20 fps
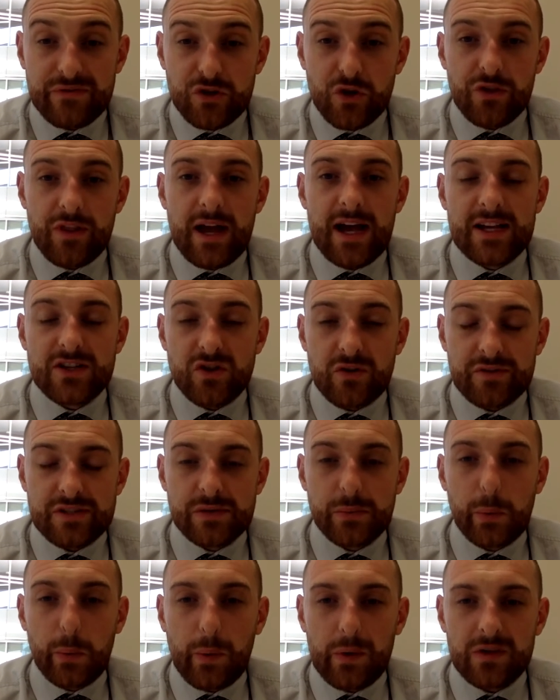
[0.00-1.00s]
done that is
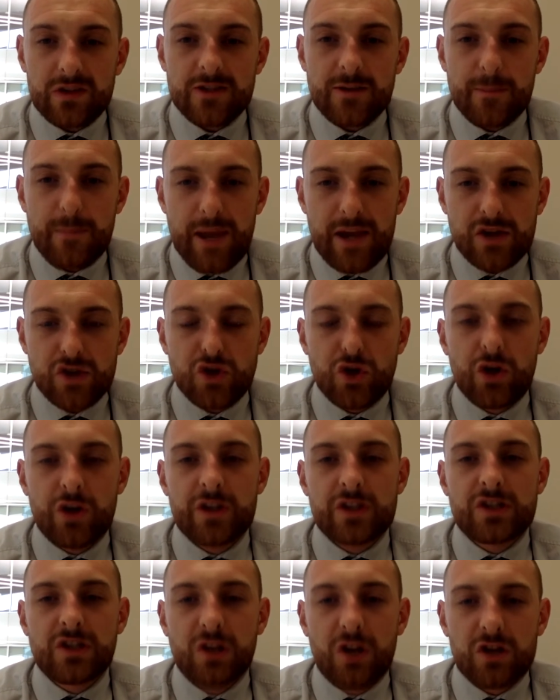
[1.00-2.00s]
obviously we want to make sure
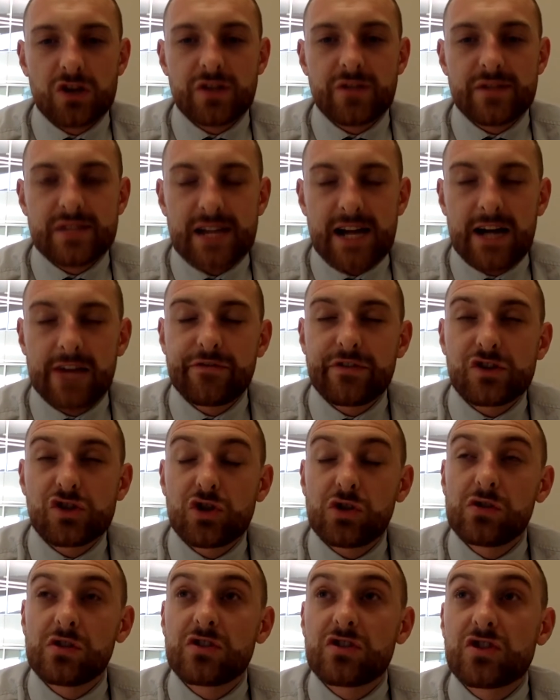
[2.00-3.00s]
there's lots of time for
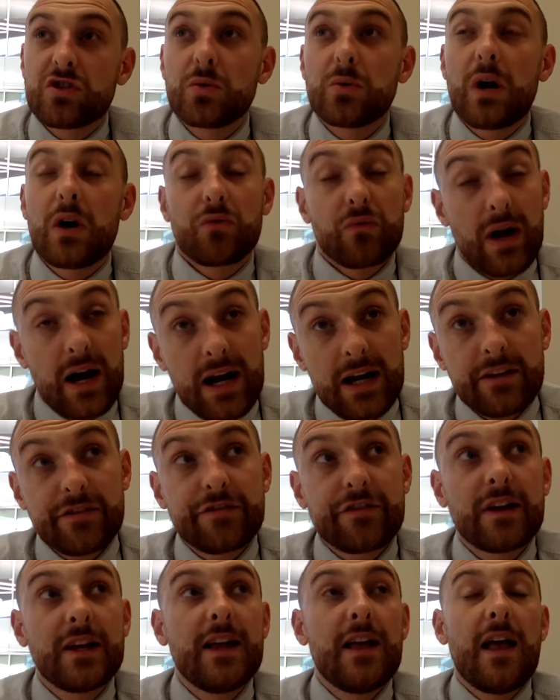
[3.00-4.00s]
children to arrive.